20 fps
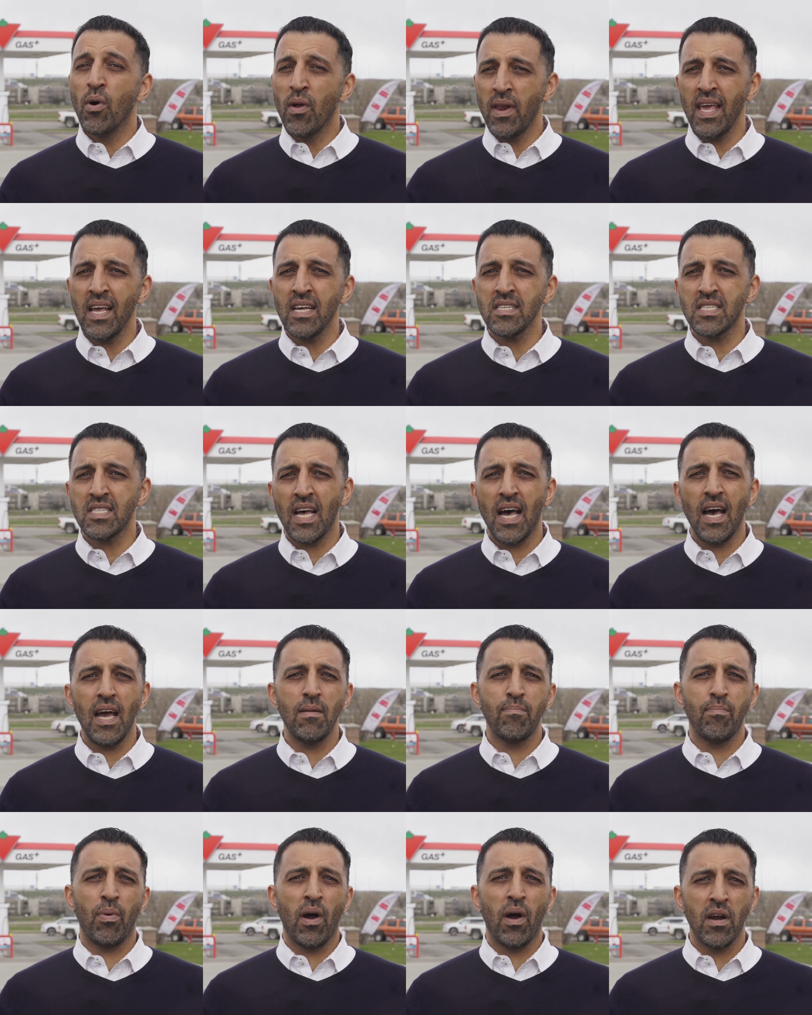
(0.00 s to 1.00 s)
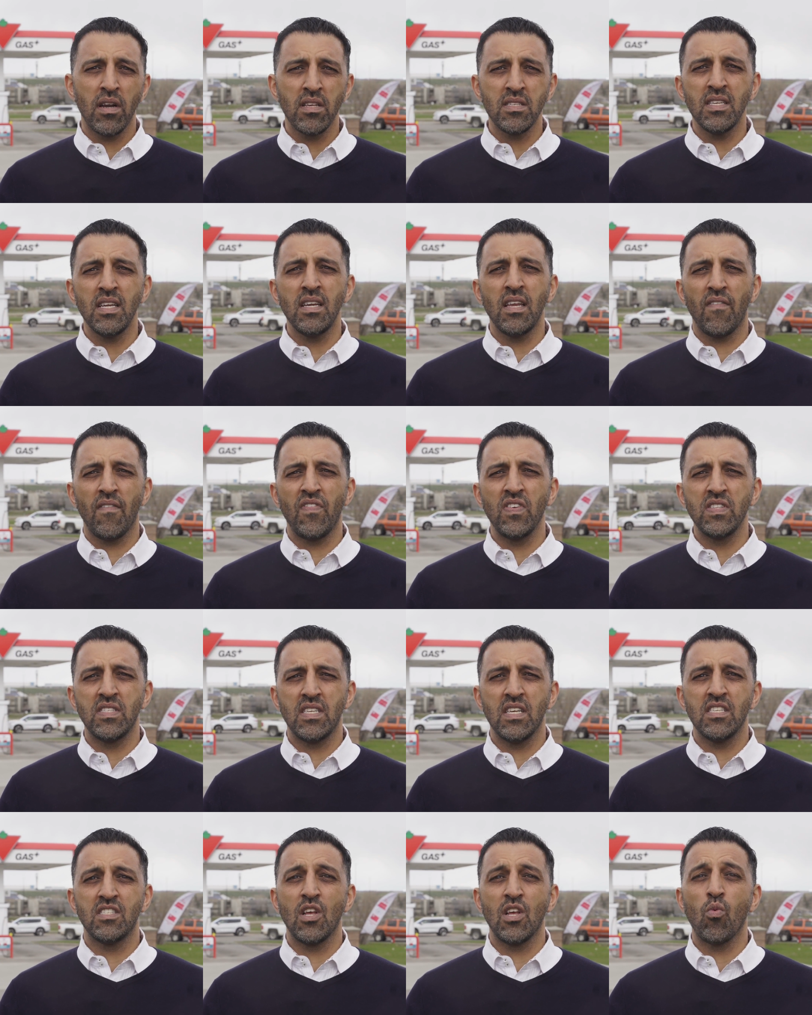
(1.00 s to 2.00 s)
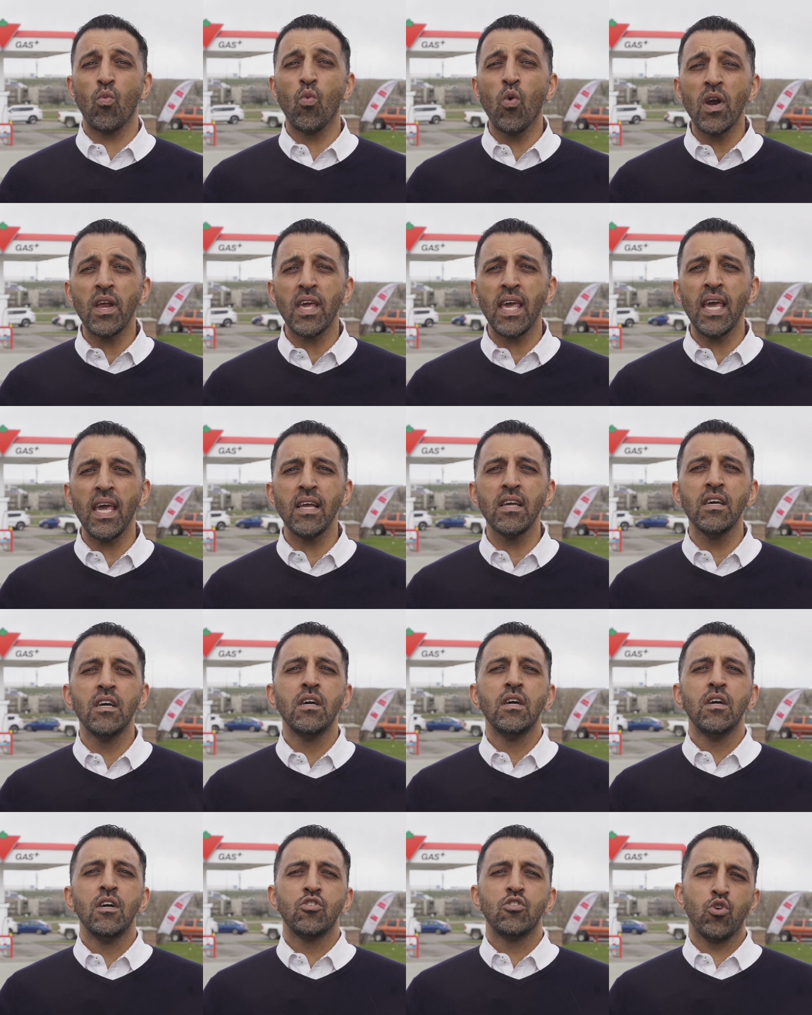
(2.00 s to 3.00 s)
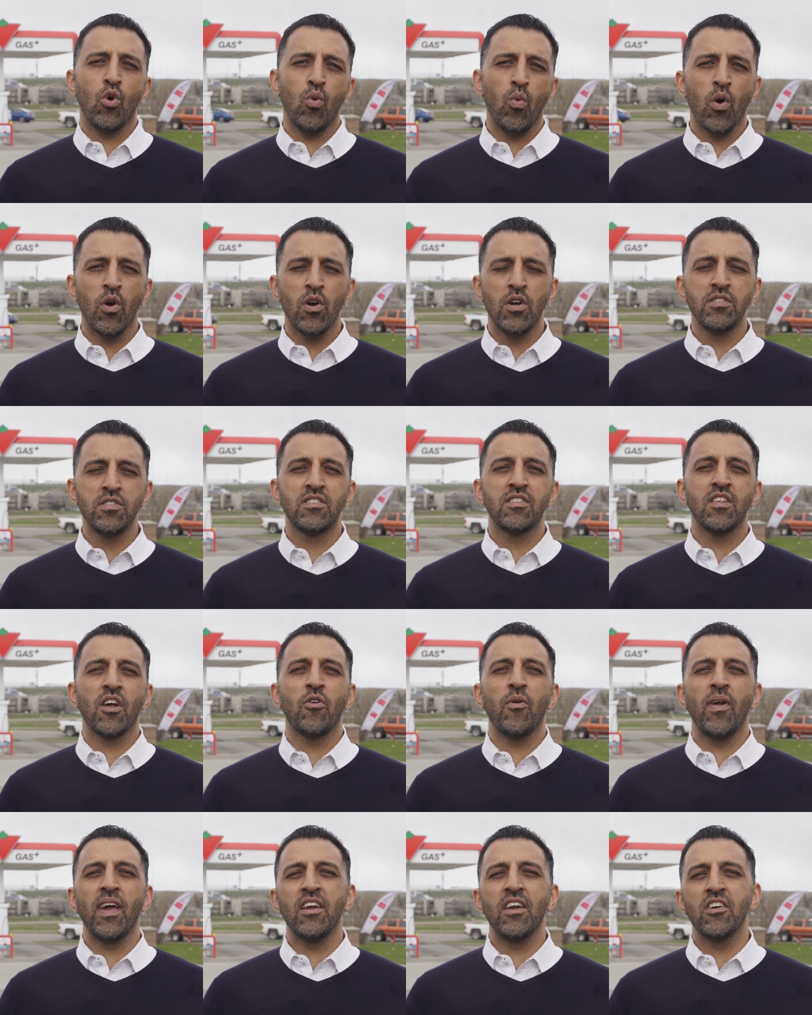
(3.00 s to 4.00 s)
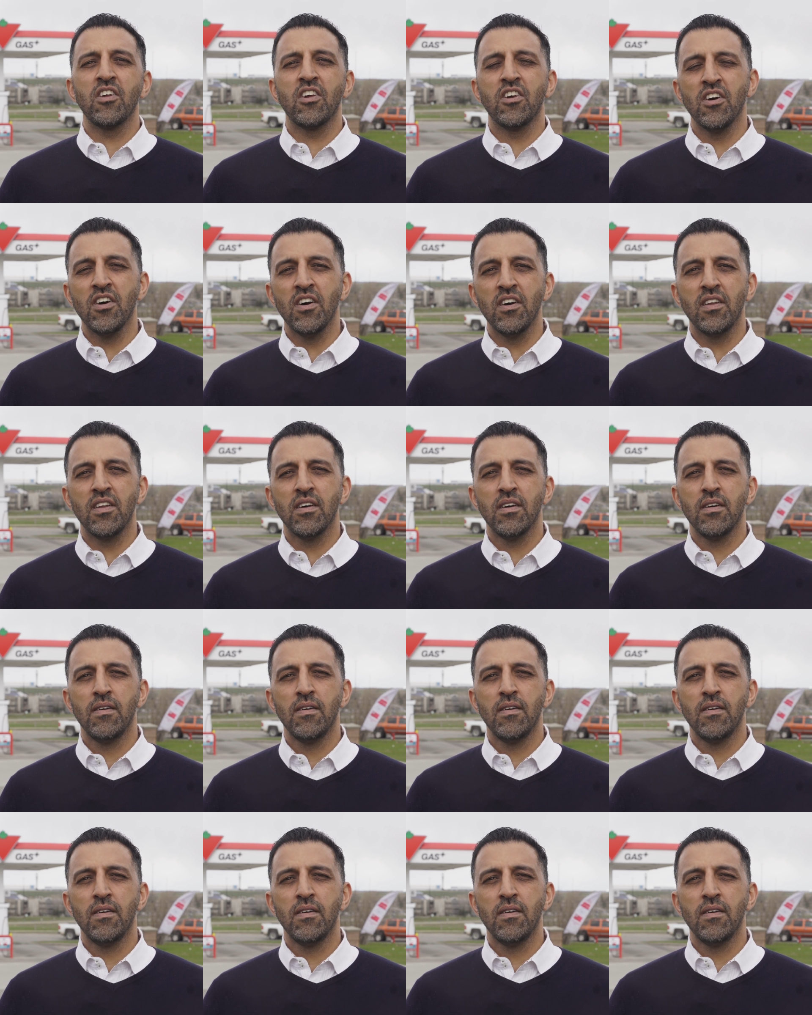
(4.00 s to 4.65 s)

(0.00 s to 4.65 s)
putting aside partisan differences and working towards the greater good.